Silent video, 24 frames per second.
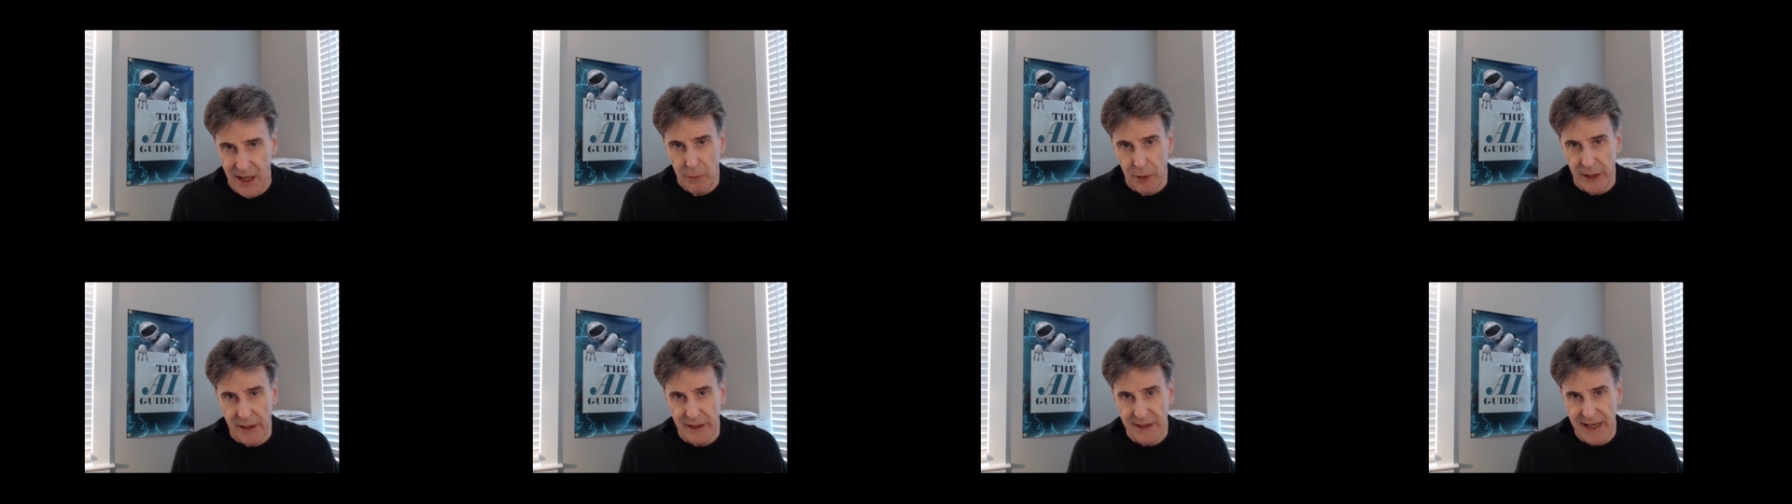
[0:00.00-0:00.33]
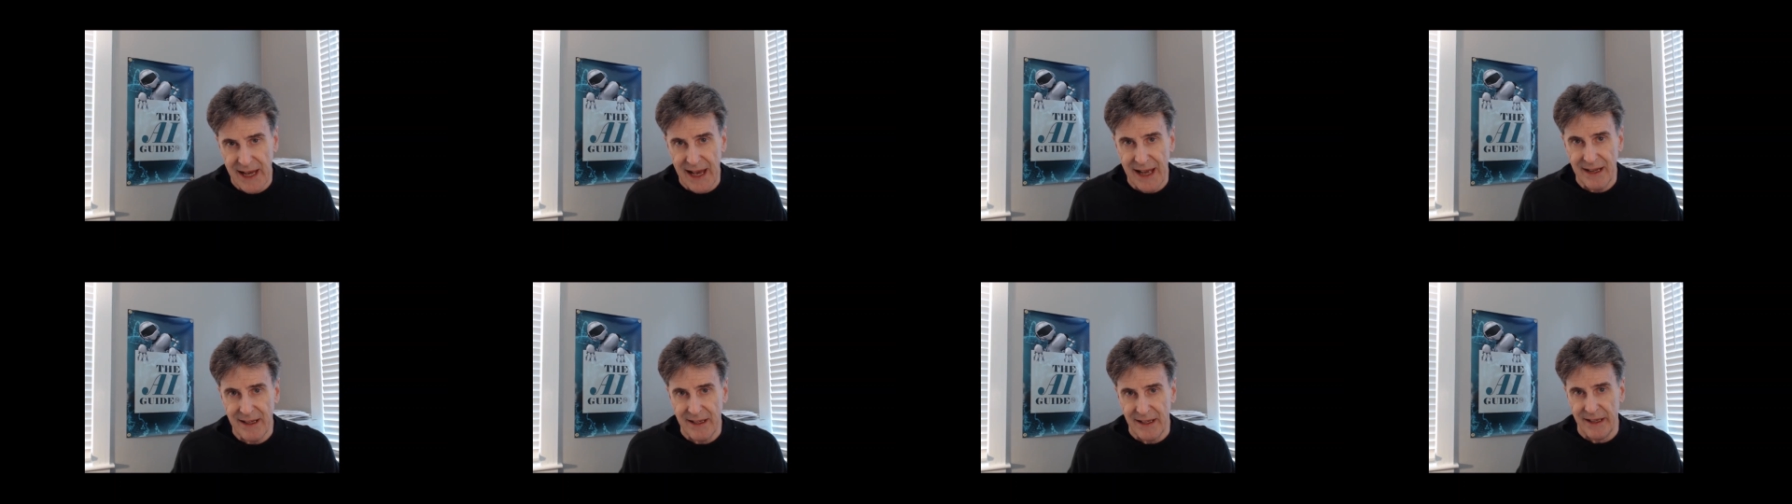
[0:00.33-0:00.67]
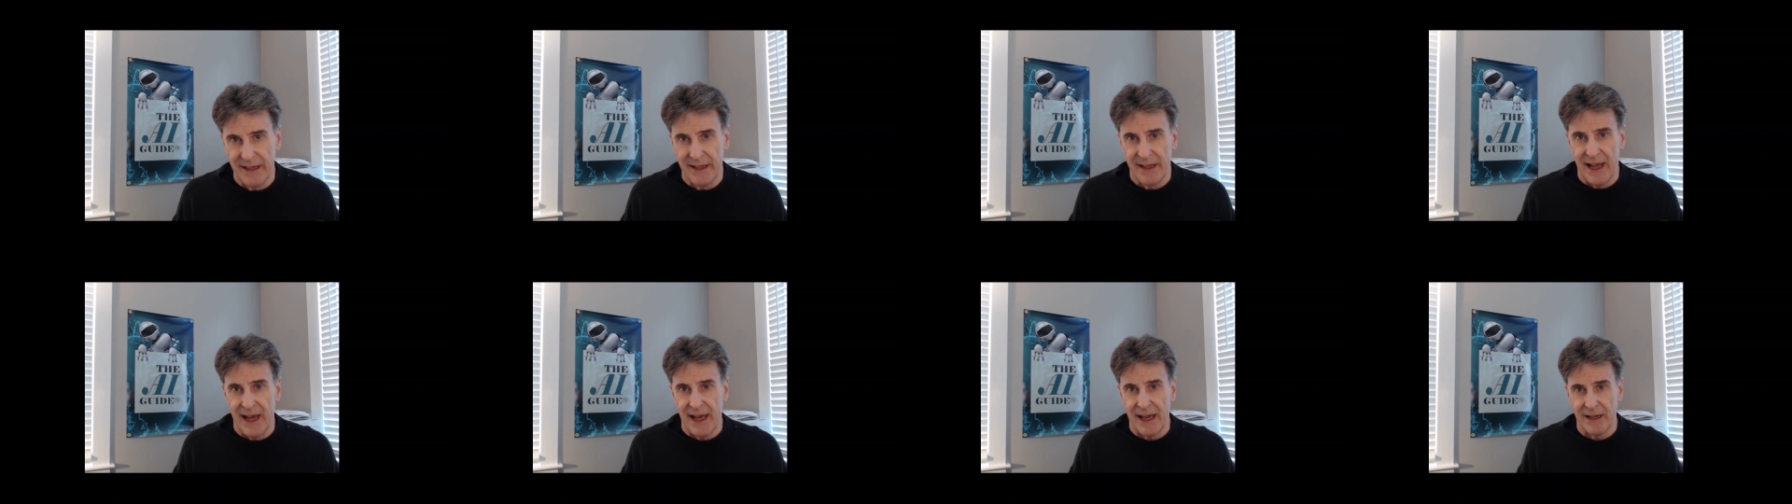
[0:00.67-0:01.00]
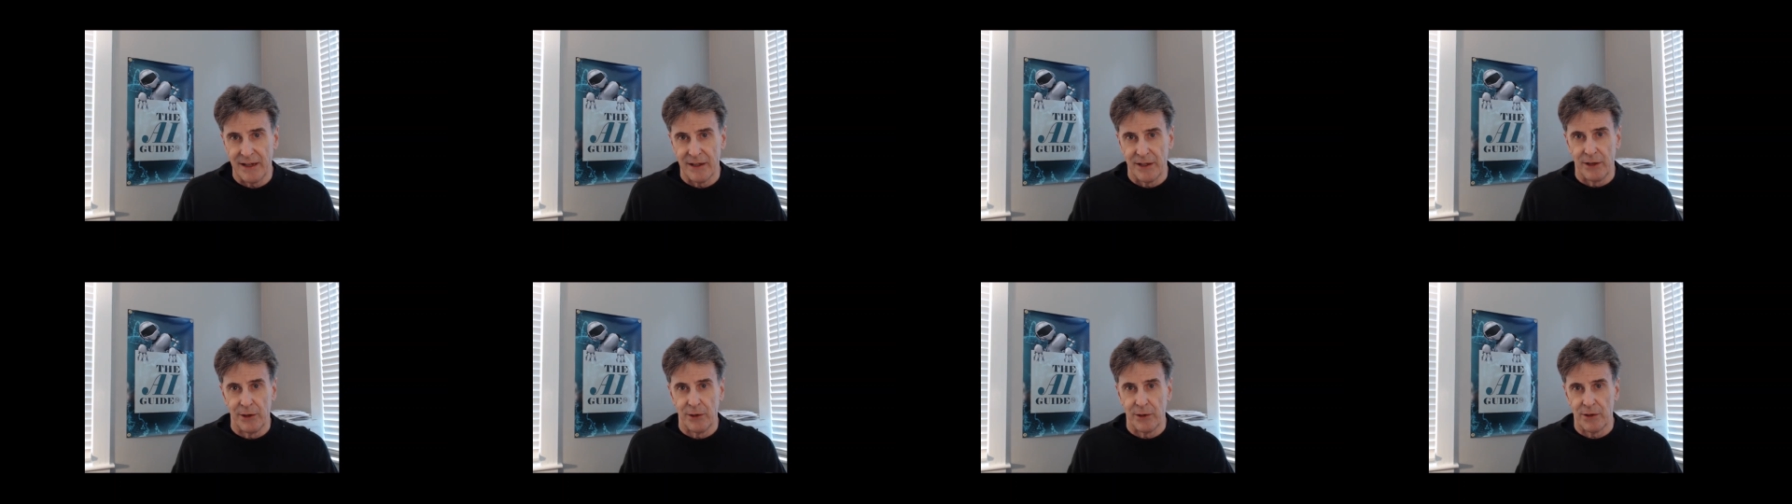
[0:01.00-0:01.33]
protected like
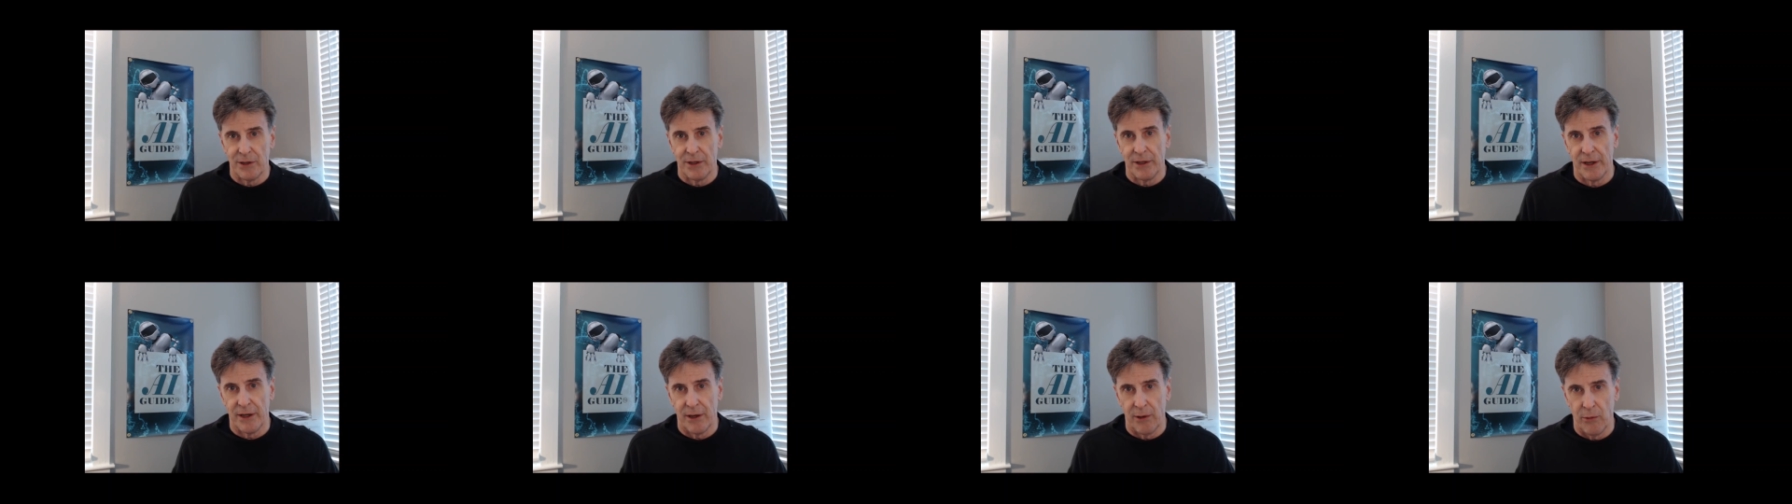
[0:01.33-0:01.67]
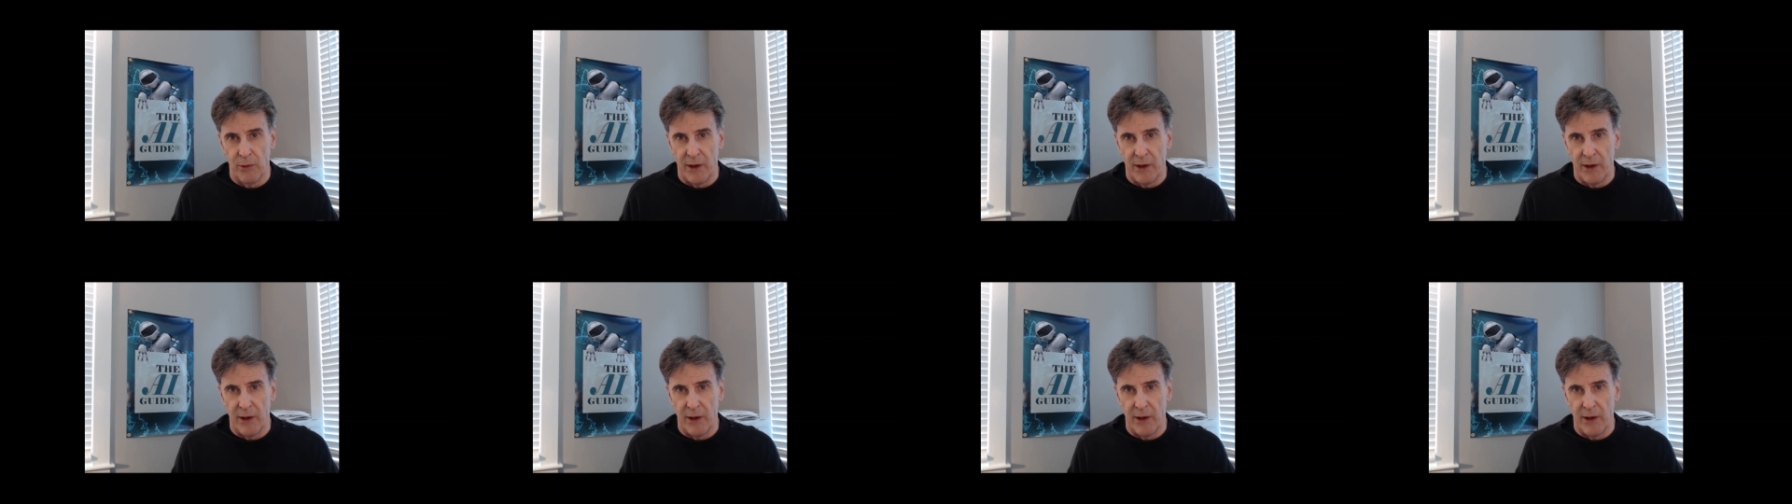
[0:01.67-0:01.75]
nuclear